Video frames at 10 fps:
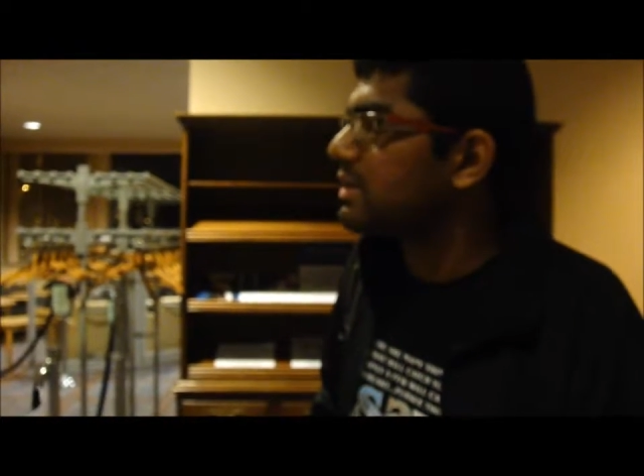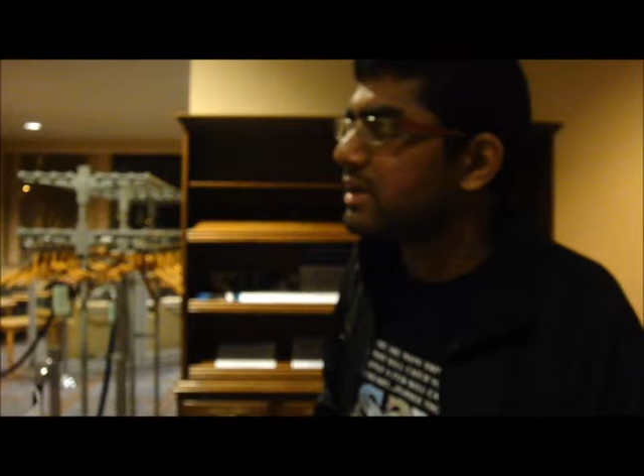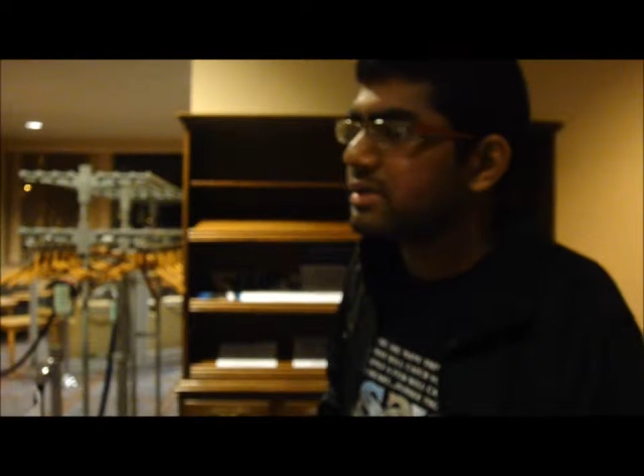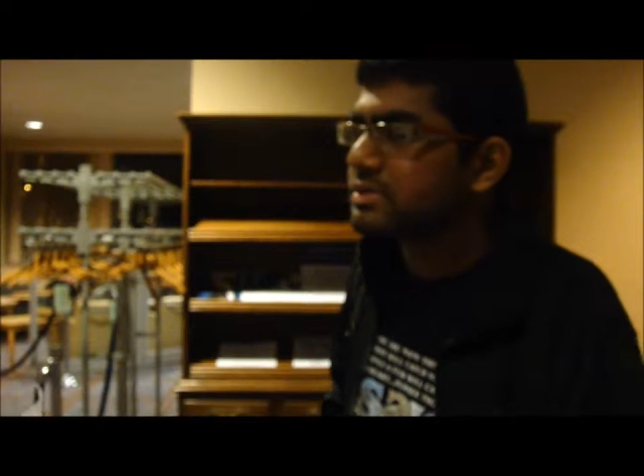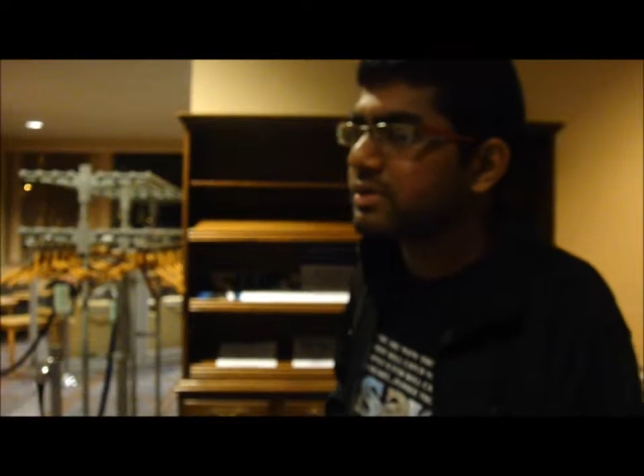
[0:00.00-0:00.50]

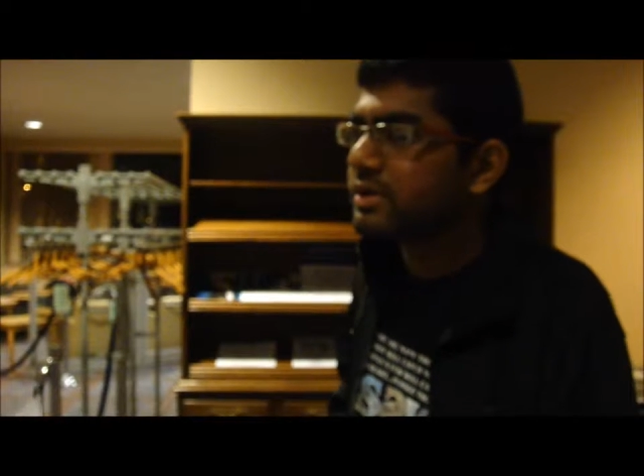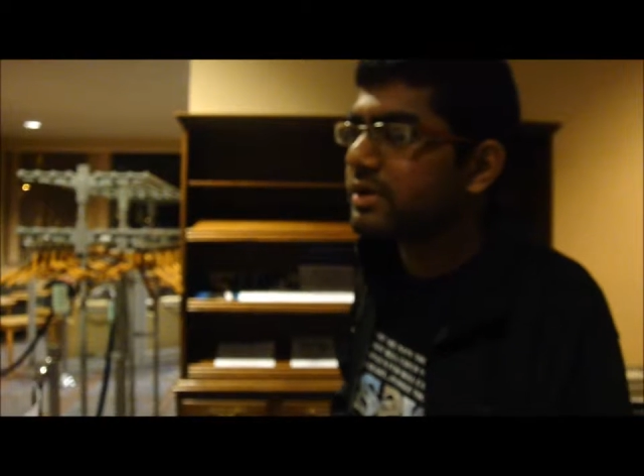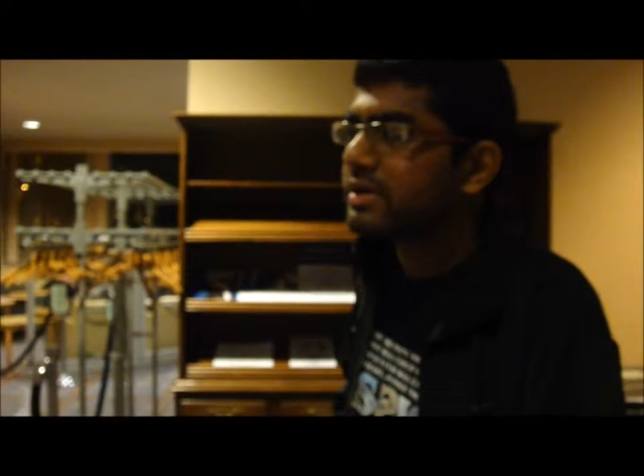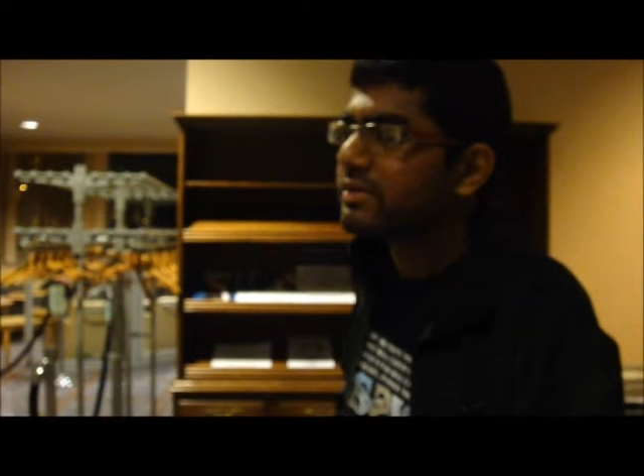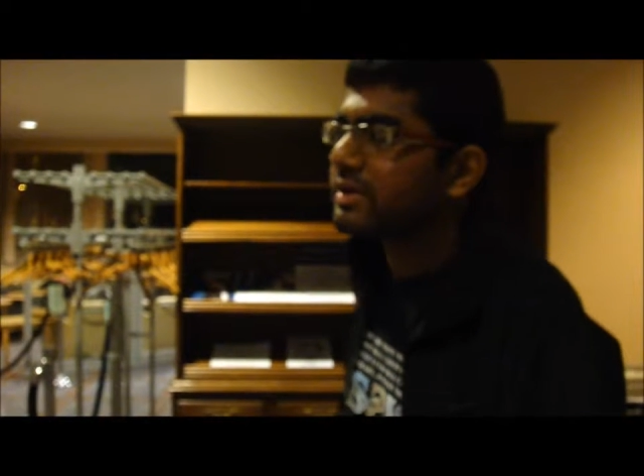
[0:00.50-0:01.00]
And so you
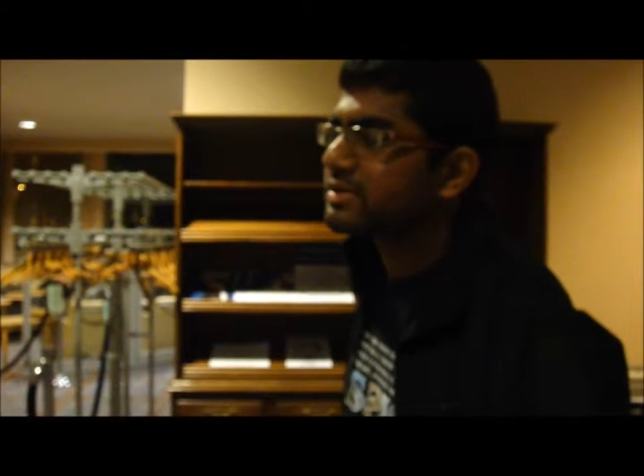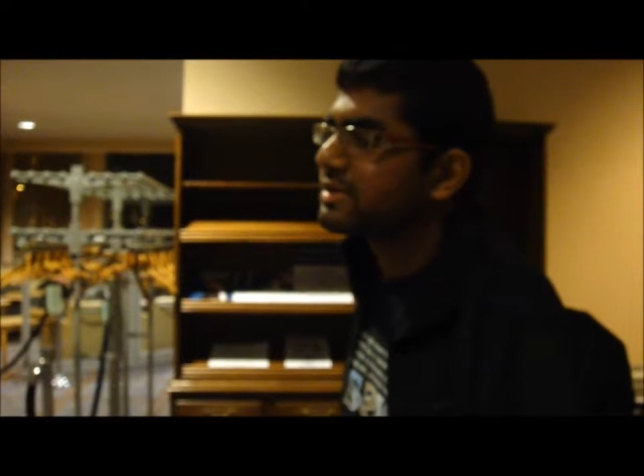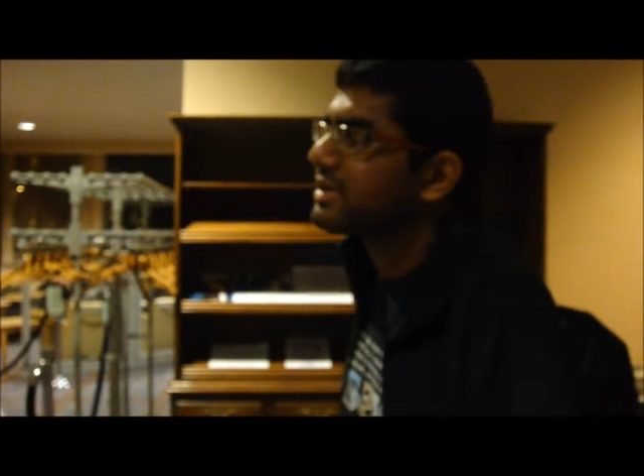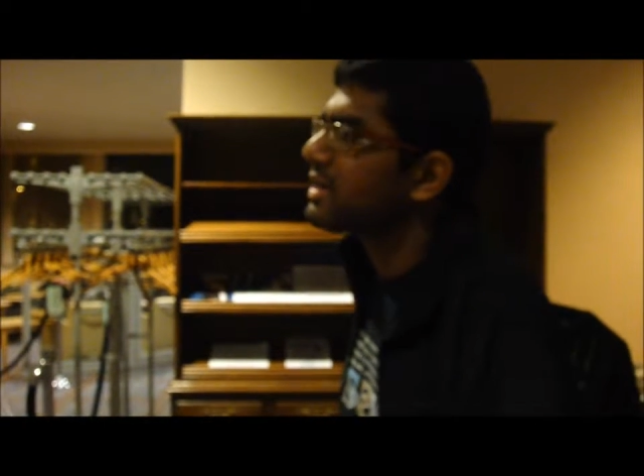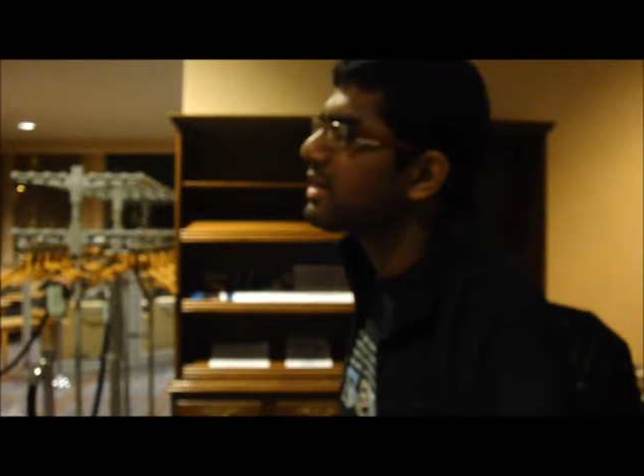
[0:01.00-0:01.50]
need to
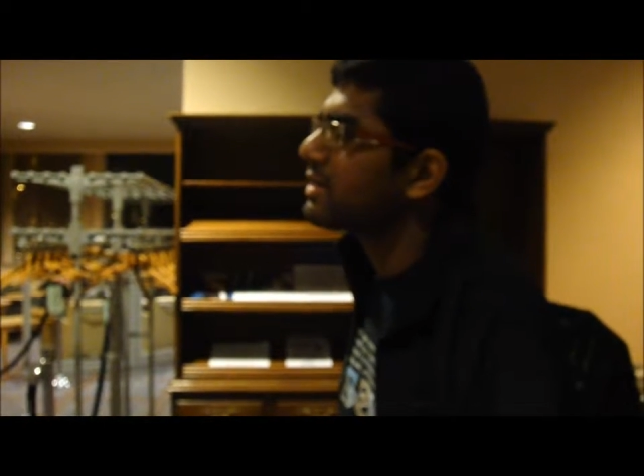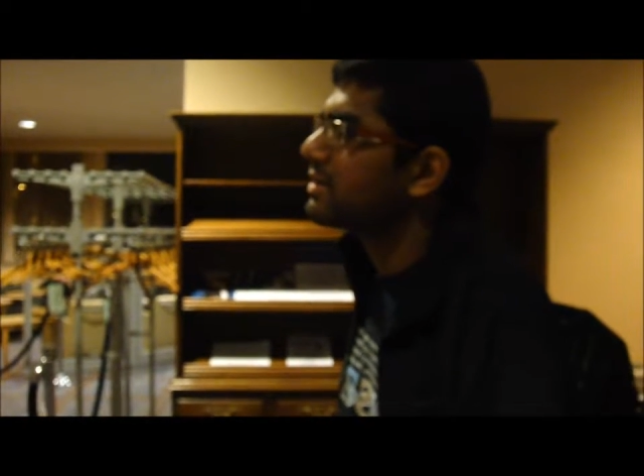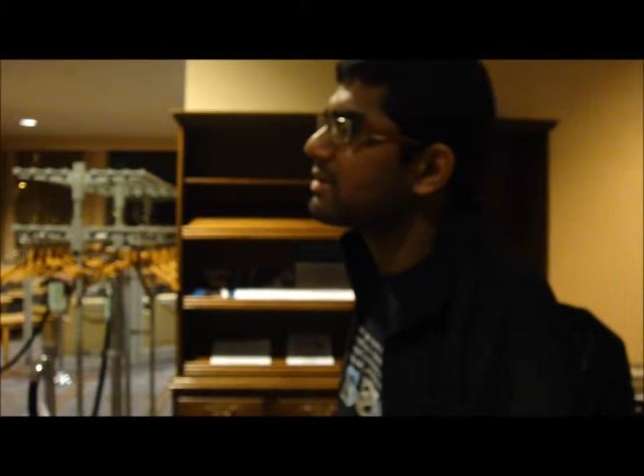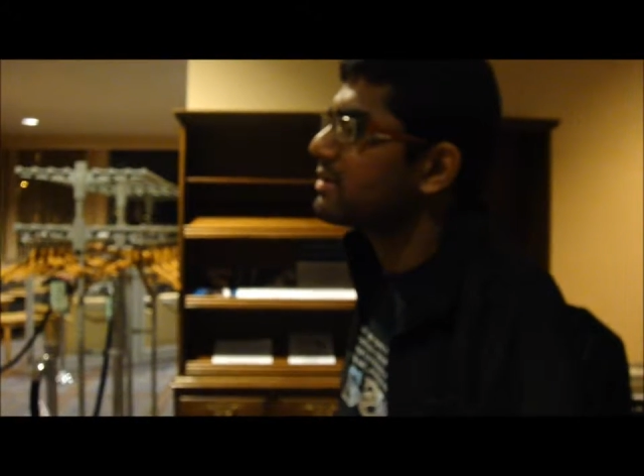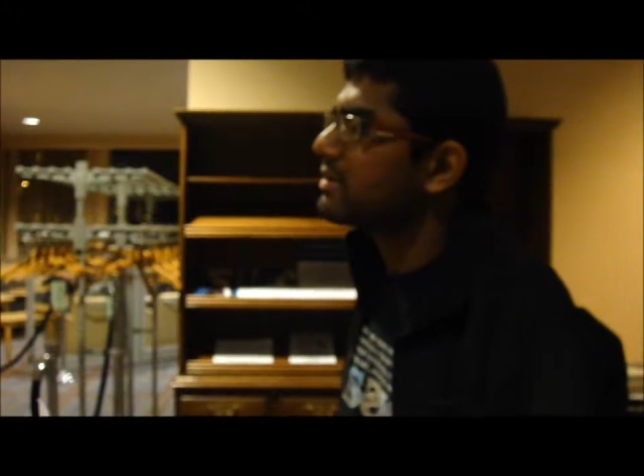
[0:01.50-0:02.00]
actually target
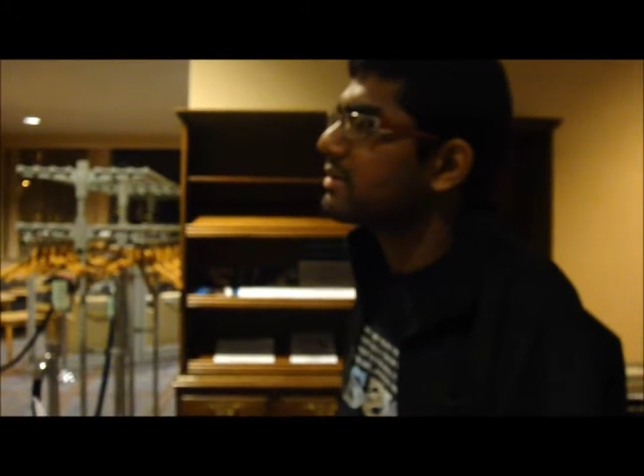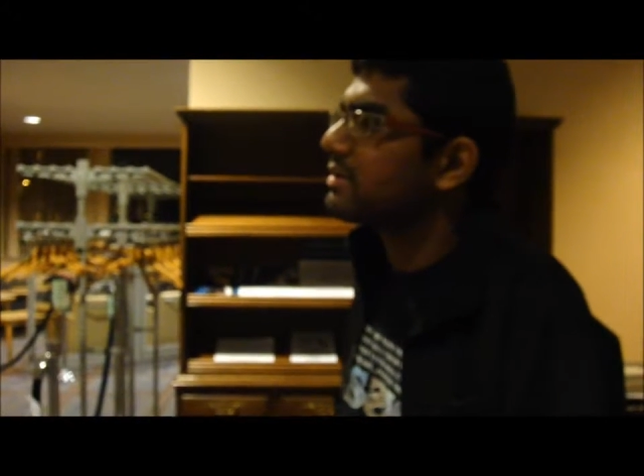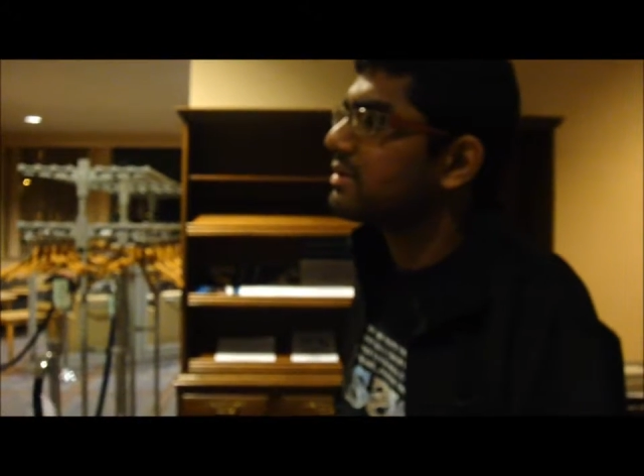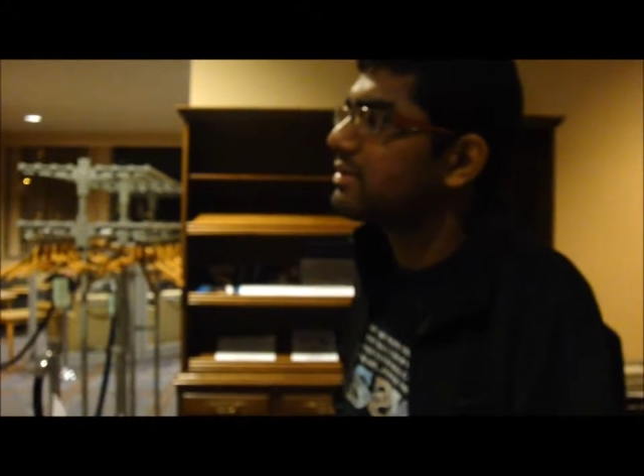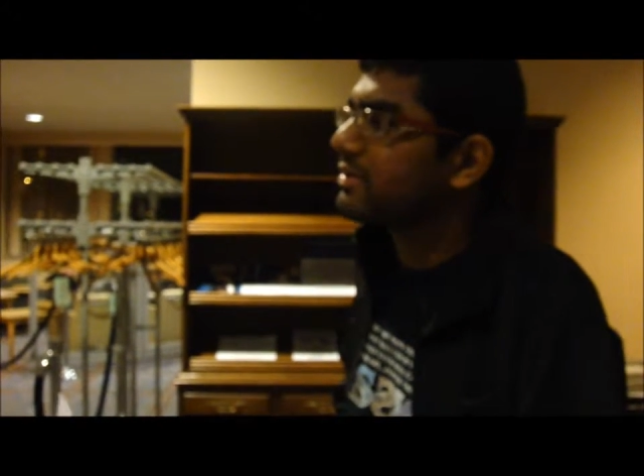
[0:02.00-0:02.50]

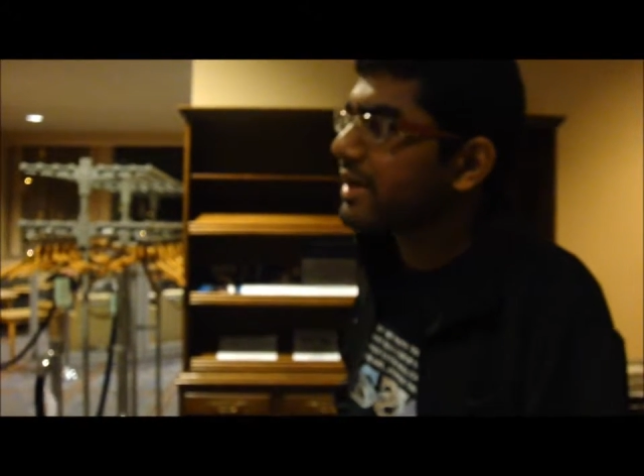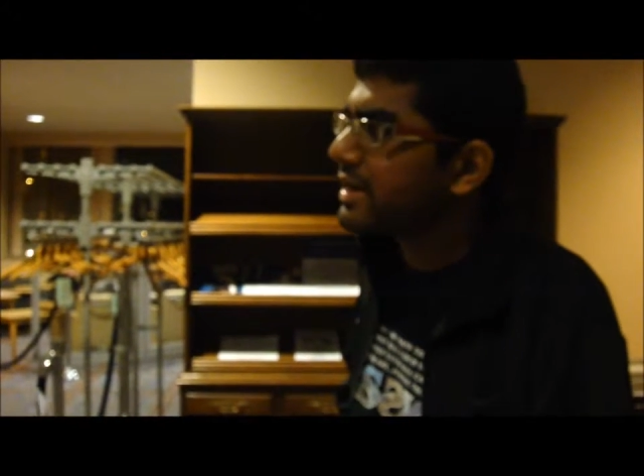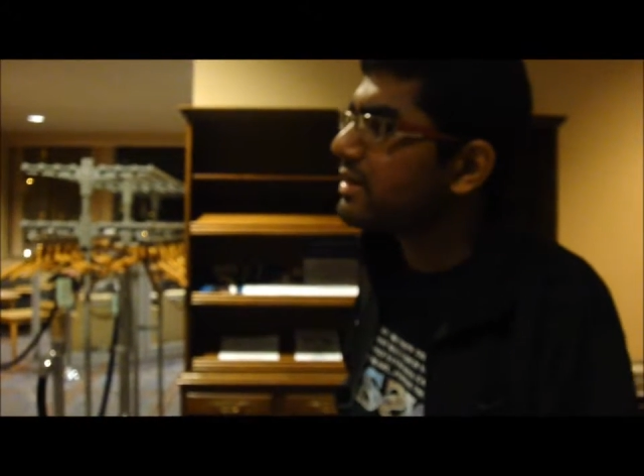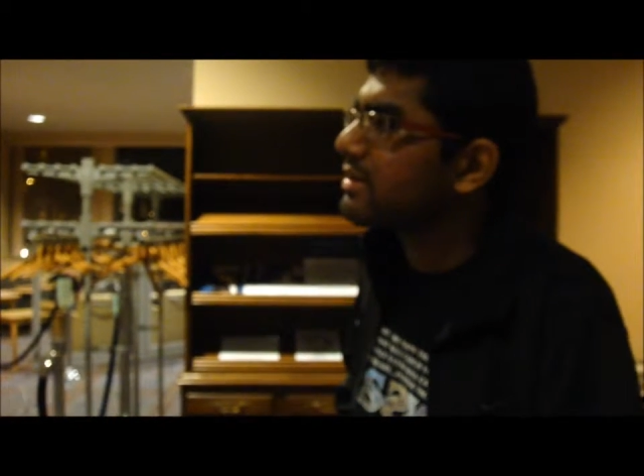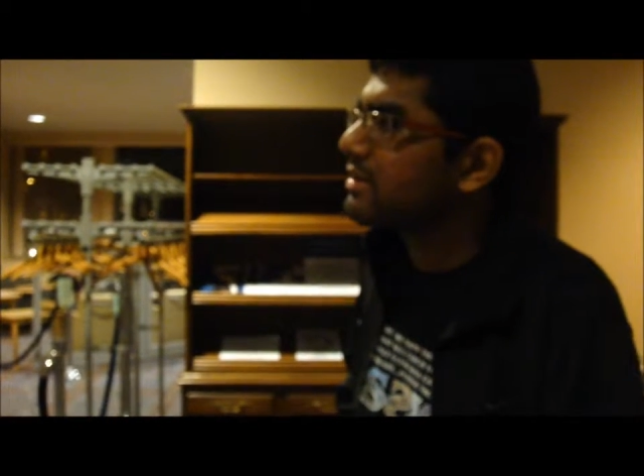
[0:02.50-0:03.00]
the
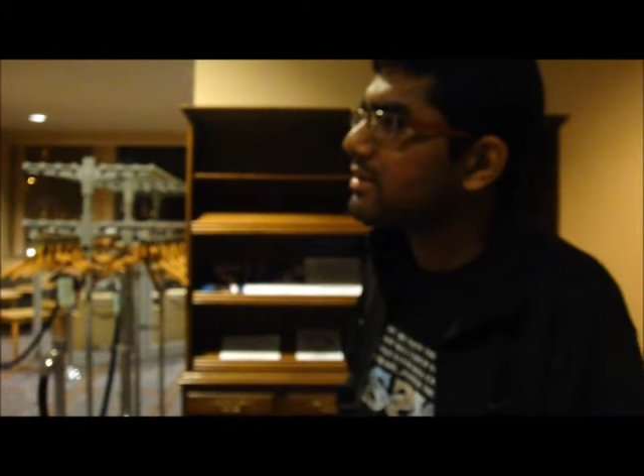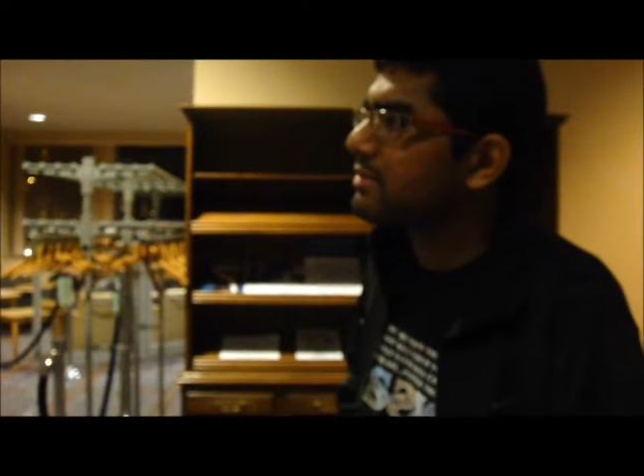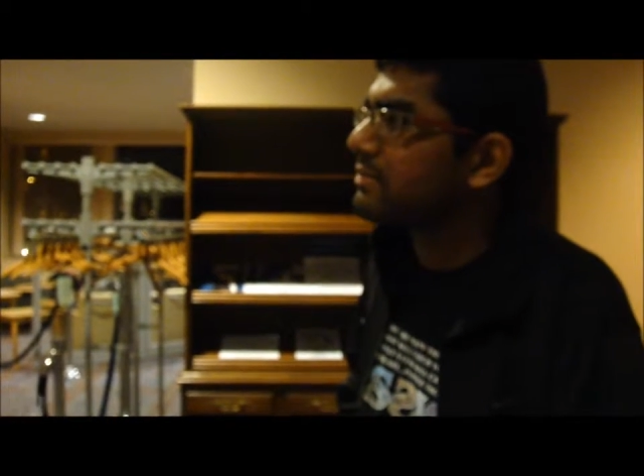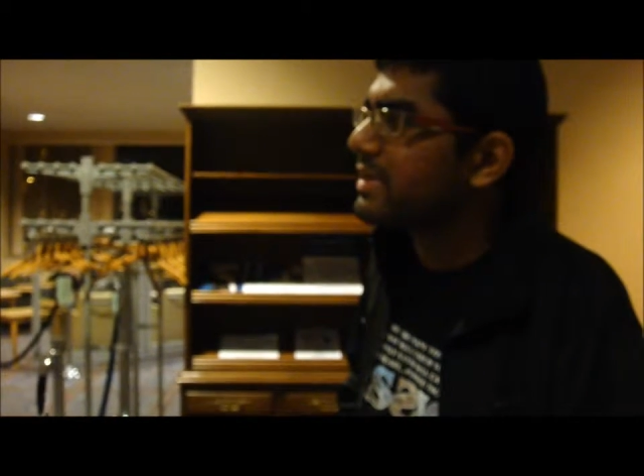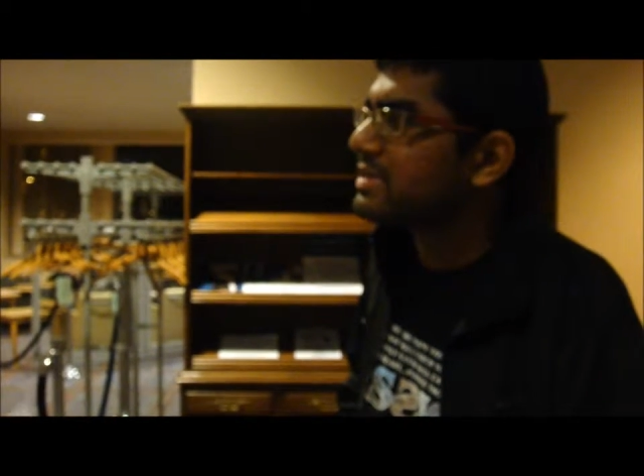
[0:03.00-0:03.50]
right
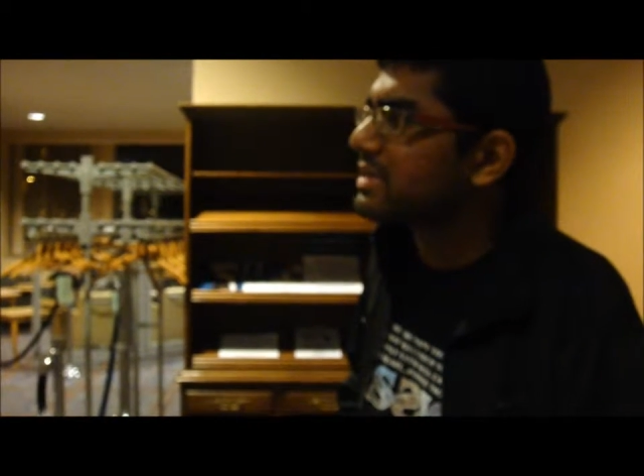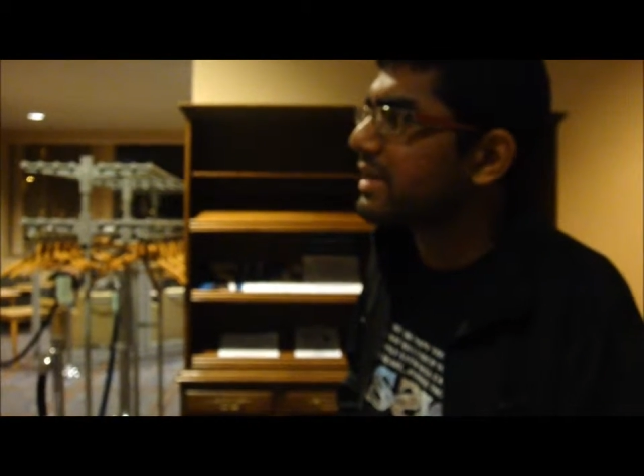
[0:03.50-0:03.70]
place.